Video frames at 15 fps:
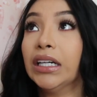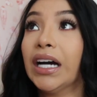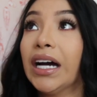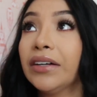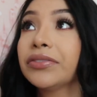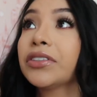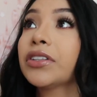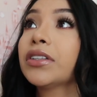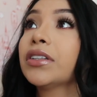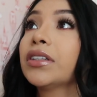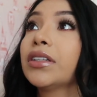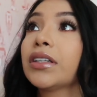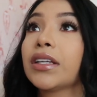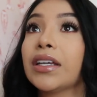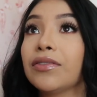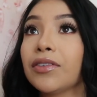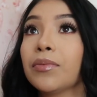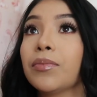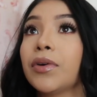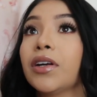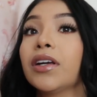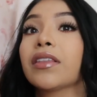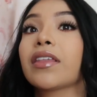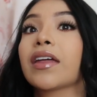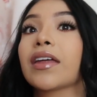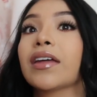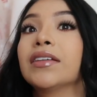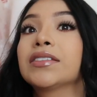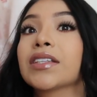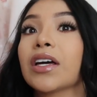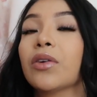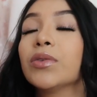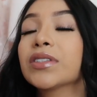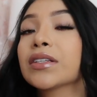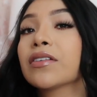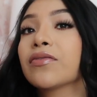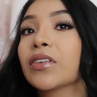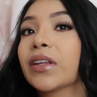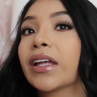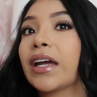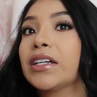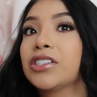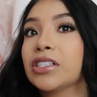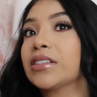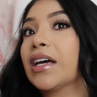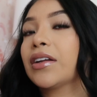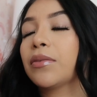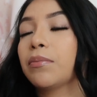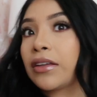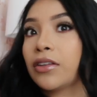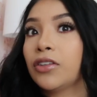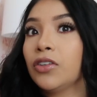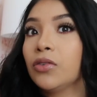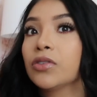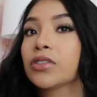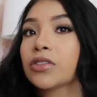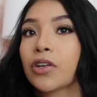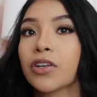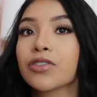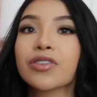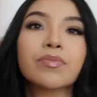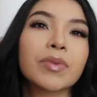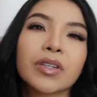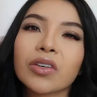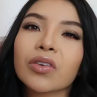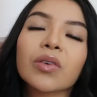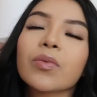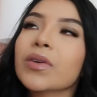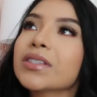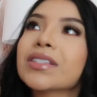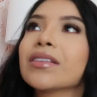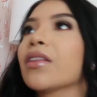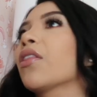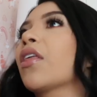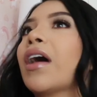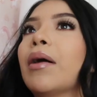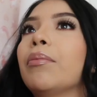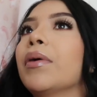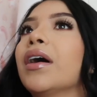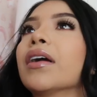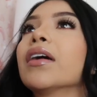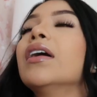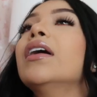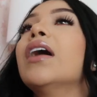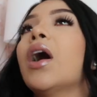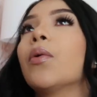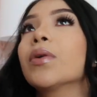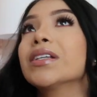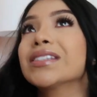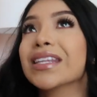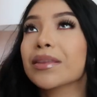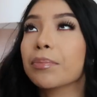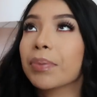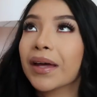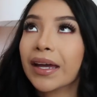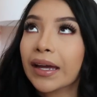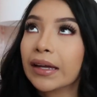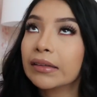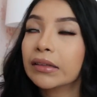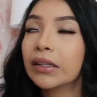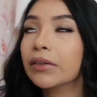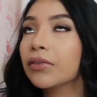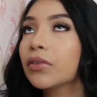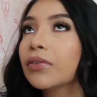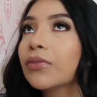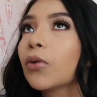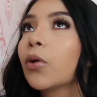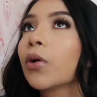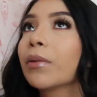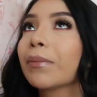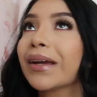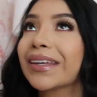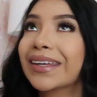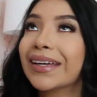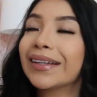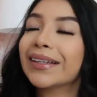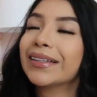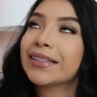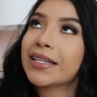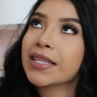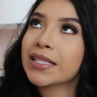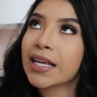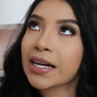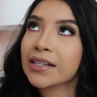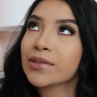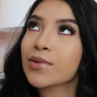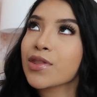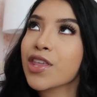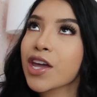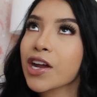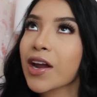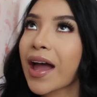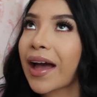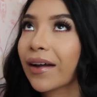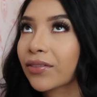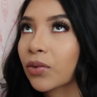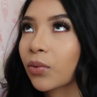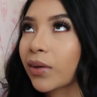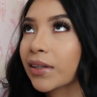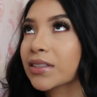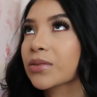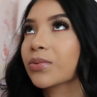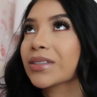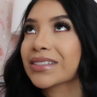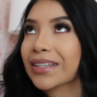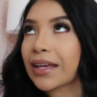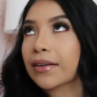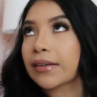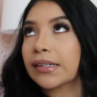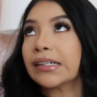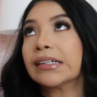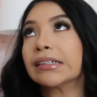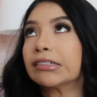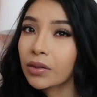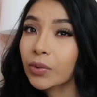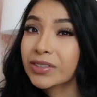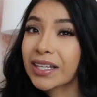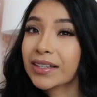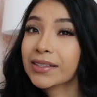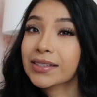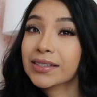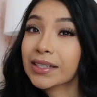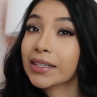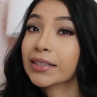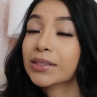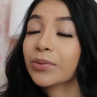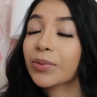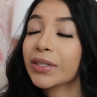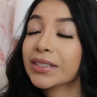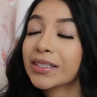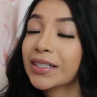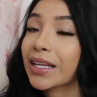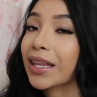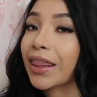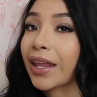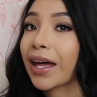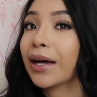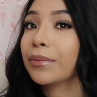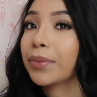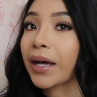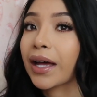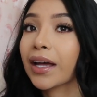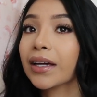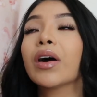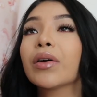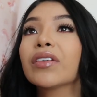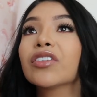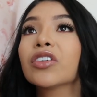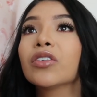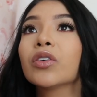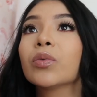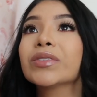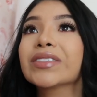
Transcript: after giving birth, like it was gonna feel like I just had like a huge surgery, but no, it wasn't that bad. I want to say the pain level for my kitty down there afterwards was like a 6. It wasn't that bad. However, it